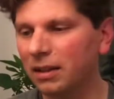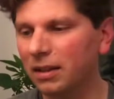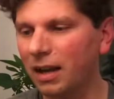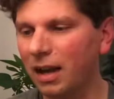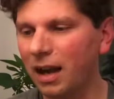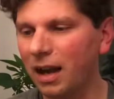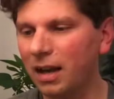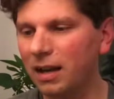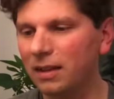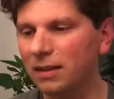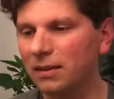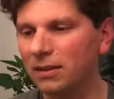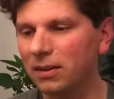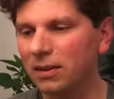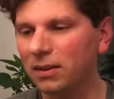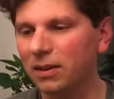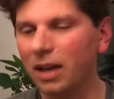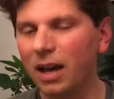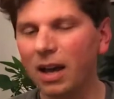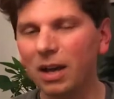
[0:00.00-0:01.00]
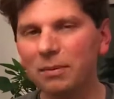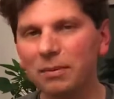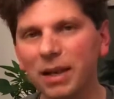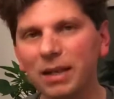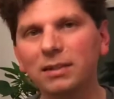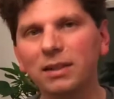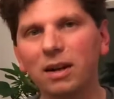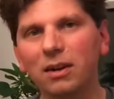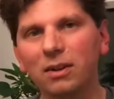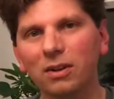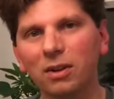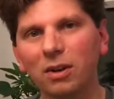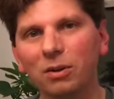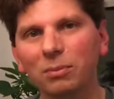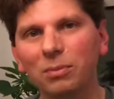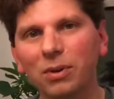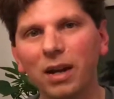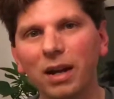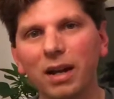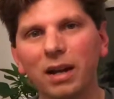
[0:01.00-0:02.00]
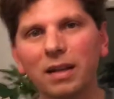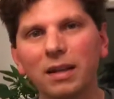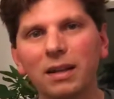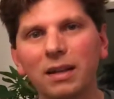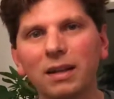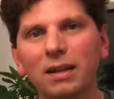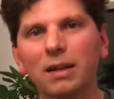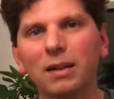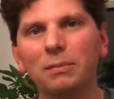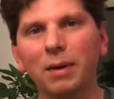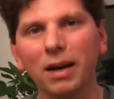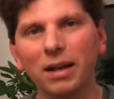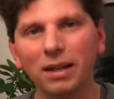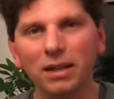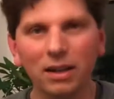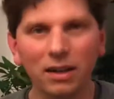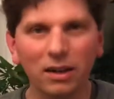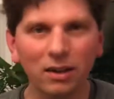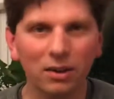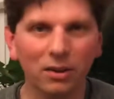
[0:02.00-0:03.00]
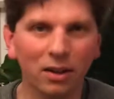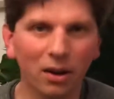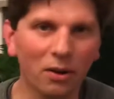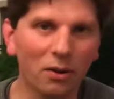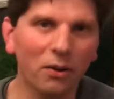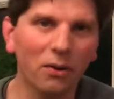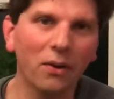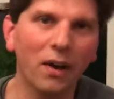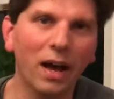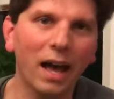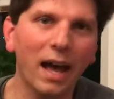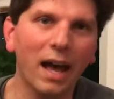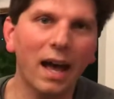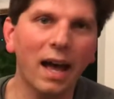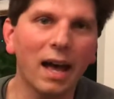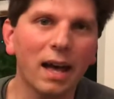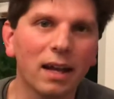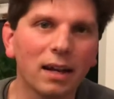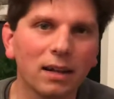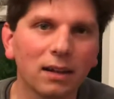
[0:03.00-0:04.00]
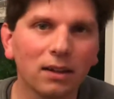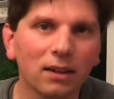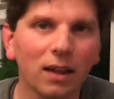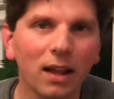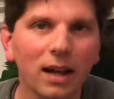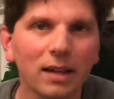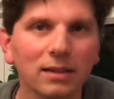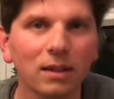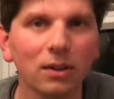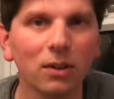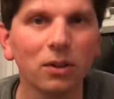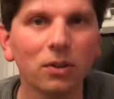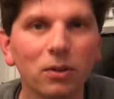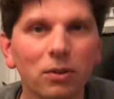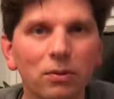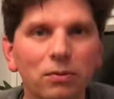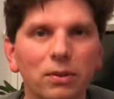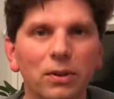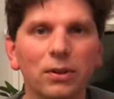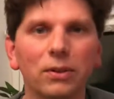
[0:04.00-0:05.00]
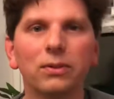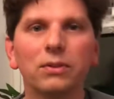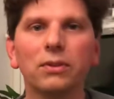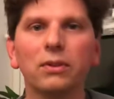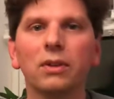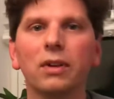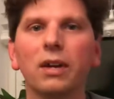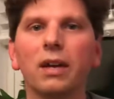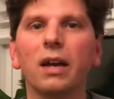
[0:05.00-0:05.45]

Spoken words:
I learned how to make sourdough bread about a year ago at a class at Local Foods.